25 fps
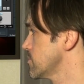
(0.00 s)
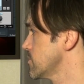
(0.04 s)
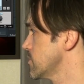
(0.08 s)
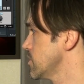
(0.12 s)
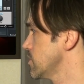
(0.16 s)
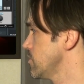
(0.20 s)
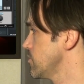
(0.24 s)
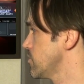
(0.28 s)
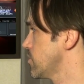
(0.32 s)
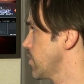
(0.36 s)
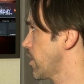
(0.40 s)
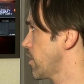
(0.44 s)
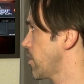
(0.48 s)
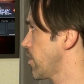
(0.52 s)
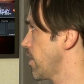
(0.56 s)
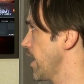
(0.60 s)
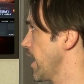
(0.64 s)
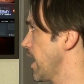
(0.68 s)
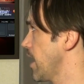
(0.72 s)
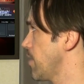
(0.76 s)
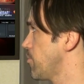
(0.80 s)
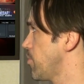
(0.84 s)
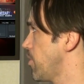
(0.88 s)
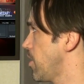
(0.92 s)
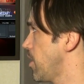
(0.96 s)
We've got our
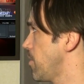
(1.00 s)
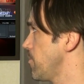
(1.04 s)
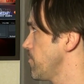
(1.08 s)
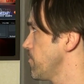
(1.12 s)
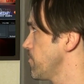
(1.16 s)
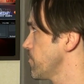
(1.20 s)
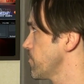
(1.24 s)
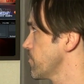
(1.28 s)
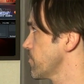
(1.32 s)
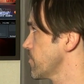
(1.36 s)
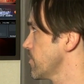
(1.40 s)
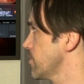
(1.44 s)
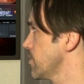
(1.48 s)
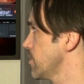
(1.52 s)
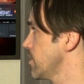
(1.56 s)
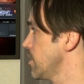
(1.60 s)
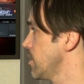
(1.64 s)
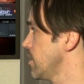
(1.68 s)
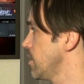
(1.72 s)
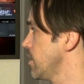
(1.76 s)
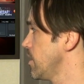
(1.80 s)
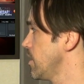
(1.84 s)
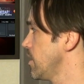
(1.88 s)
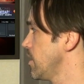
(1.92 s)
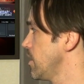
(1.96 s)
amp on.
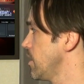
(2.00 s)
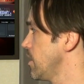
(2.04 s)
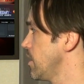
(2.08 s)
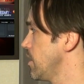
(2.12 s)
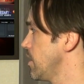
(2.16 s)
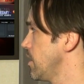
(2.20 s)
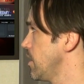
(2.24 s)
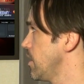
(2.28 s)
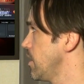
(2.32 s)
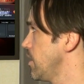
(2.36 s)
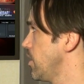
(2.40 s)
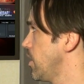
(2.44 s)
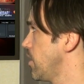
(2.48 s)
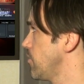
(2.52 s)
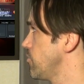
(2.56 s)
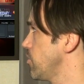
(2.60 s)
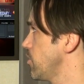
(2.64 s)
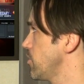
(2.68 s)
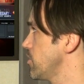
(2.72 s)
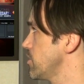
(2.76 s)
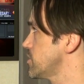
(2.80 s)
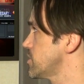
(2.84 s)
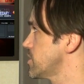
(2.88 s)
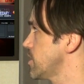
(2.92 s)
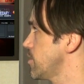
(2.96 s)
Now I've
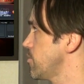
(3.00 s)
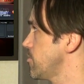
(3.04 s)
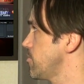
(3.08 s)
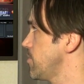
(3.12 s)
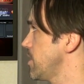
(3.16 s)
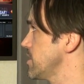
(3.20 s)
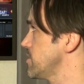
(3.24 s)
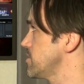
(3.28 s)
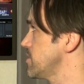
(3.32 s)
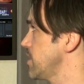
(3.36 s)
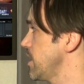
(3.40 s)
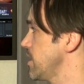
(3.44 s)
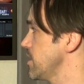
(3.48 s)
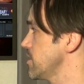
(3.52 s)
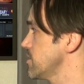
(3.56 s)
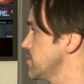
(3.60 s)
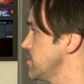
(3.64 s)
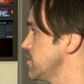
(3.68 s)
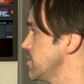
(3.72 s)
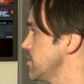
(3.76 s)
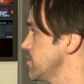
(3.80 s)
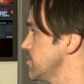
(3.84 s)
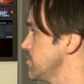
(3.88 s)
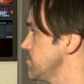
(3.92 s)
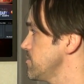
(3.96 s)
loaded some of my settings in
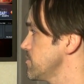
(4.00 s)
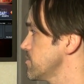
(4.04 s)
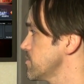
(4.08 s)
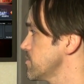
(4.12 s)
here.